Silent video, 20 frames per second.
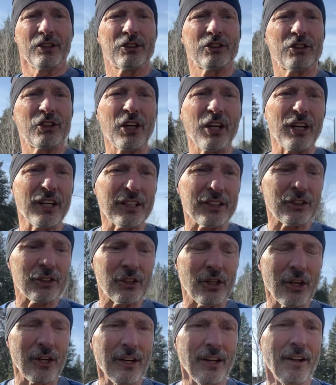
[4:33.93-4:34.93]

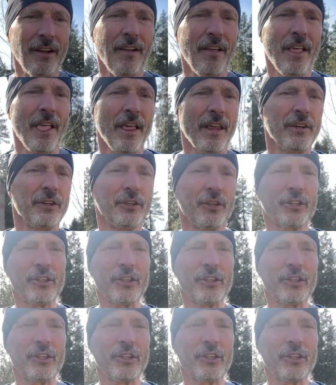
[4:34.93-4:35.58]
6, you're